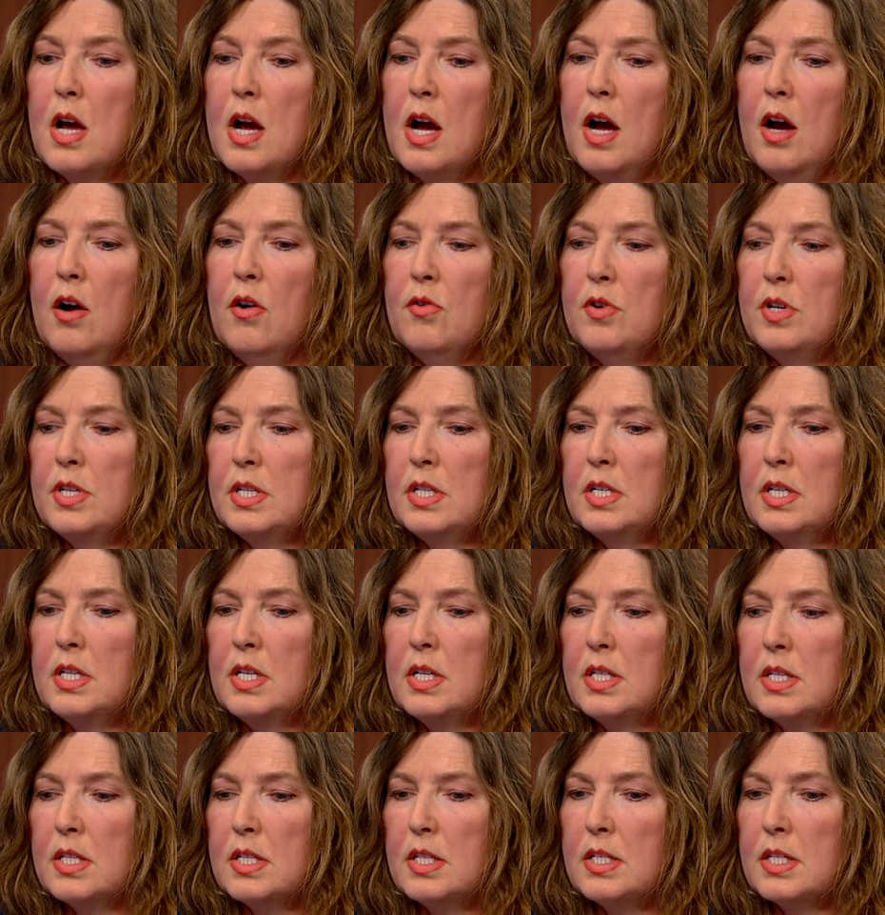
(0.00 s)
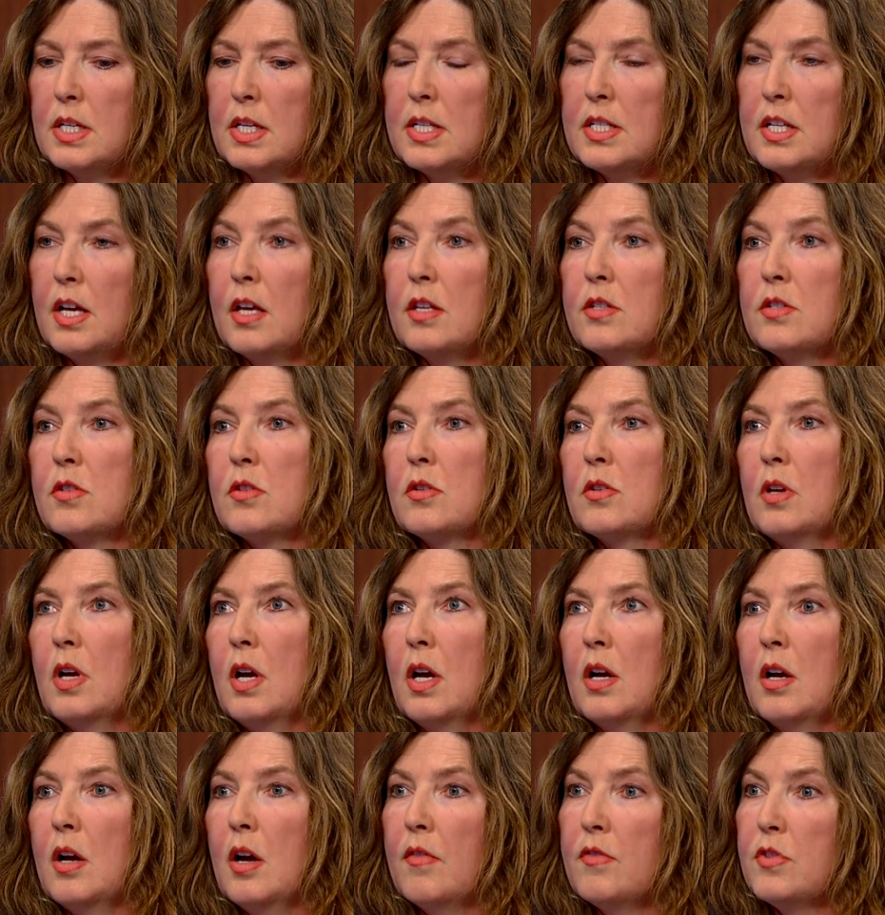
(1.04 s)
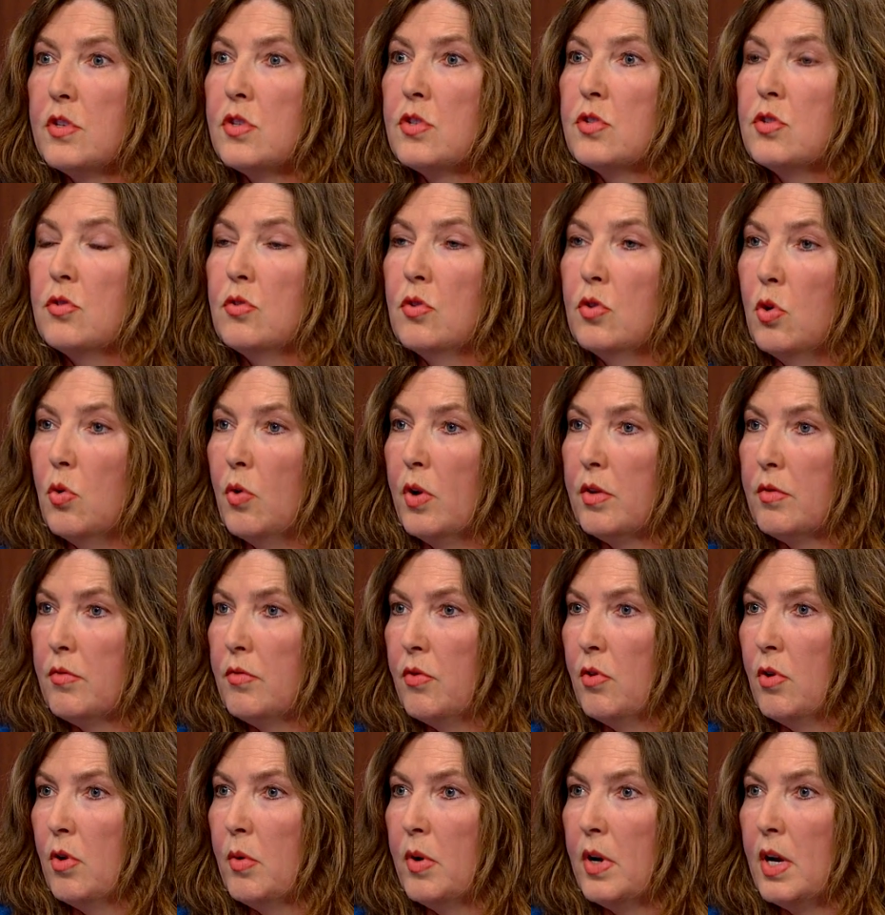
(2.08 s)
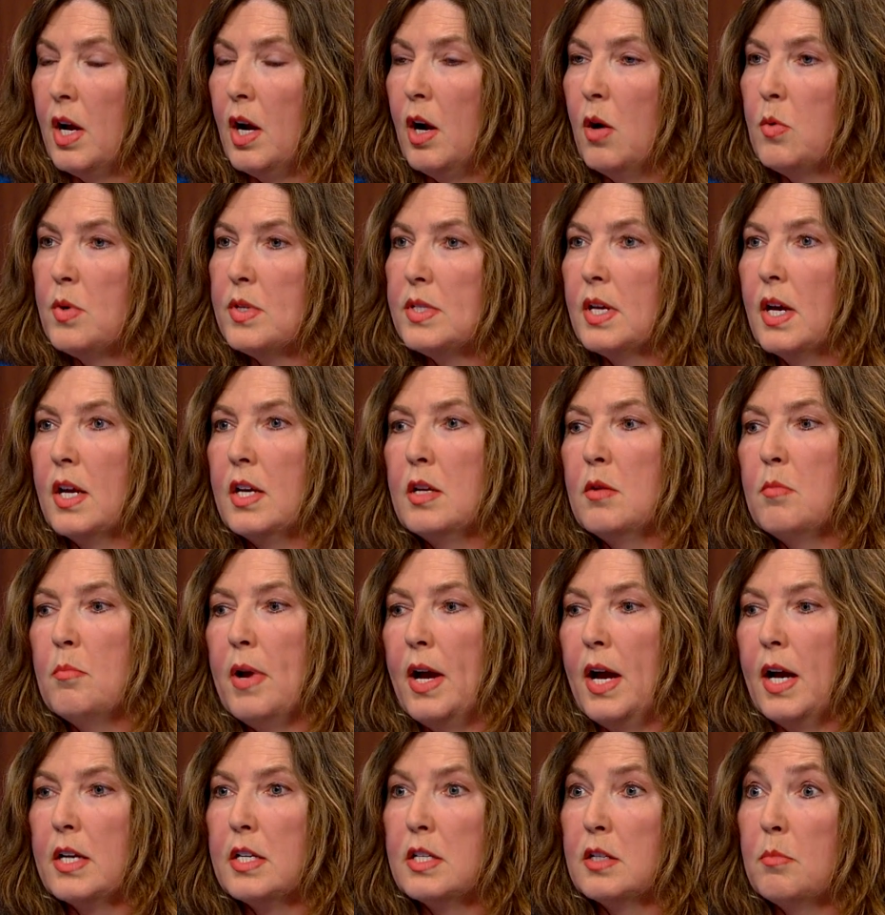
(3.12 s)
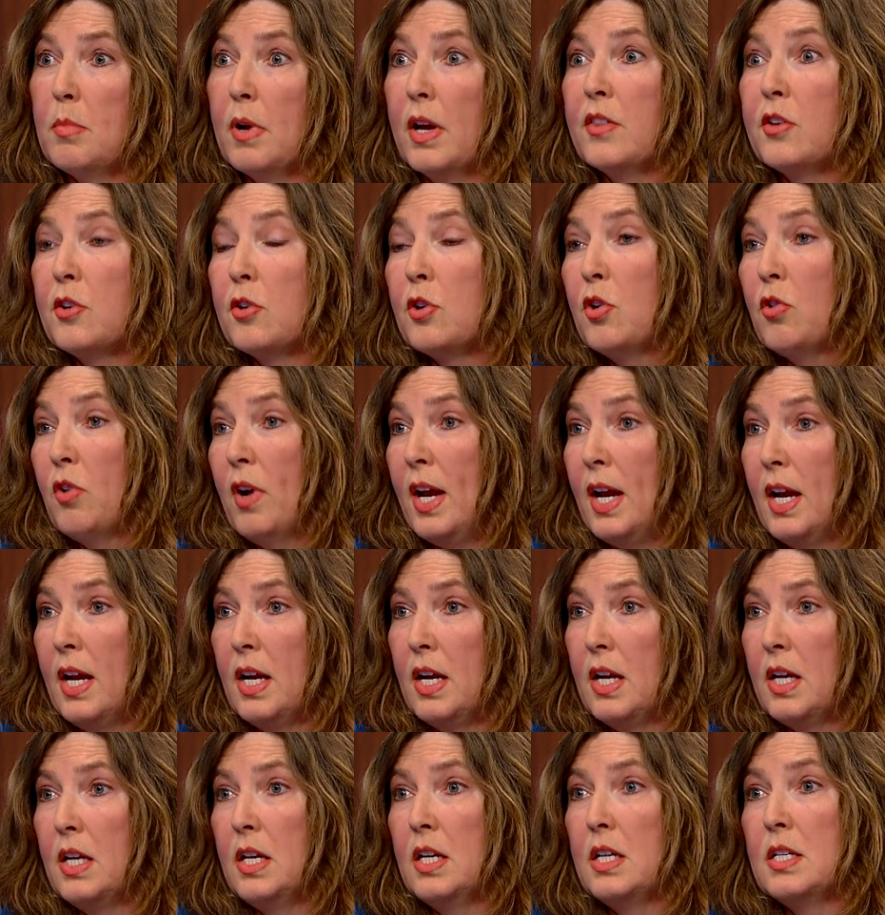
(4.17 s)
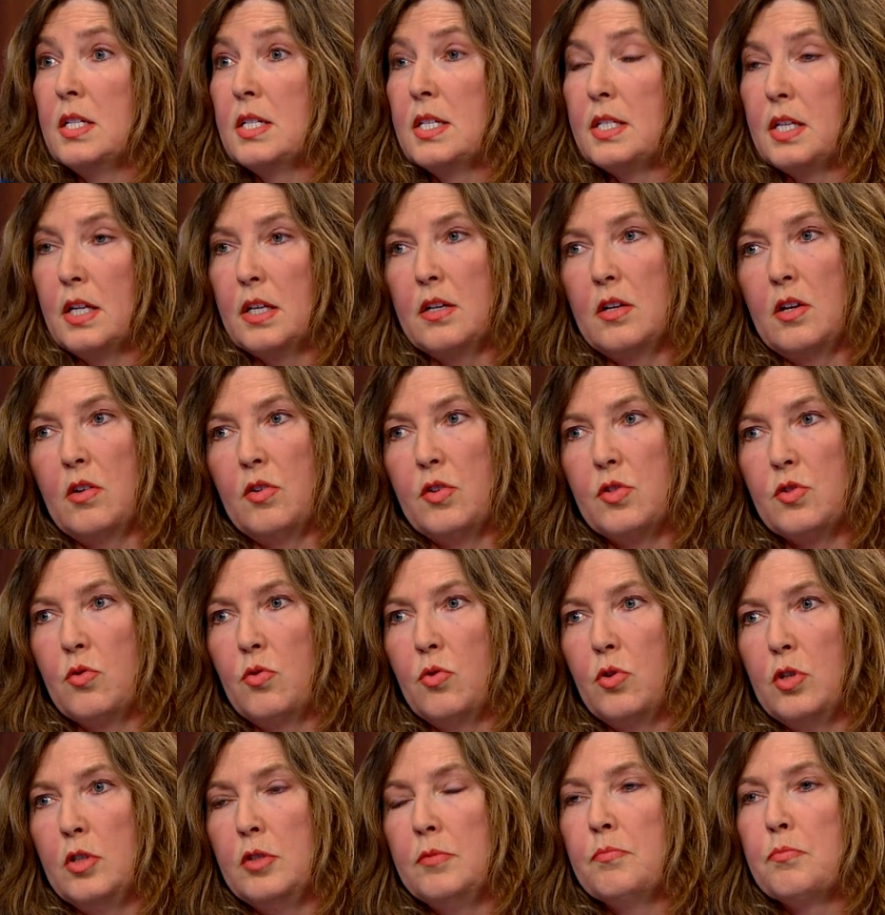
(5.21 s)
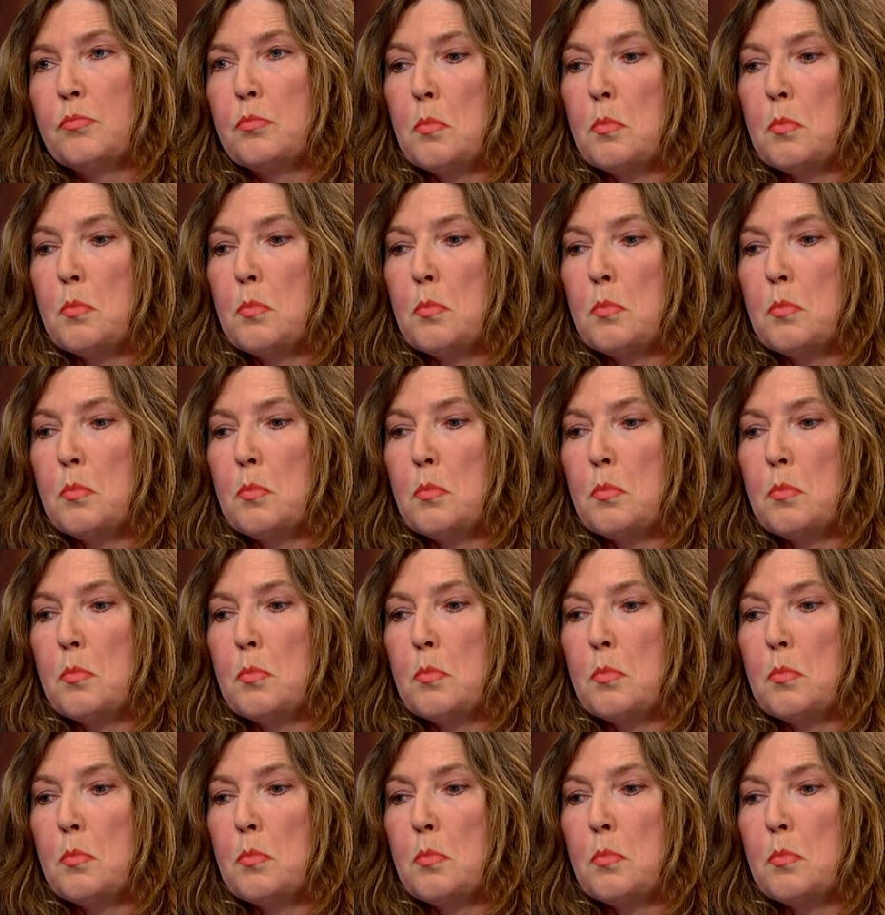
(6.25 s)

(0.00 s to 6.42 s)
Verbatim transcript: how did the success uh, of the student going forward, how was that impacted by their grade in secondary school?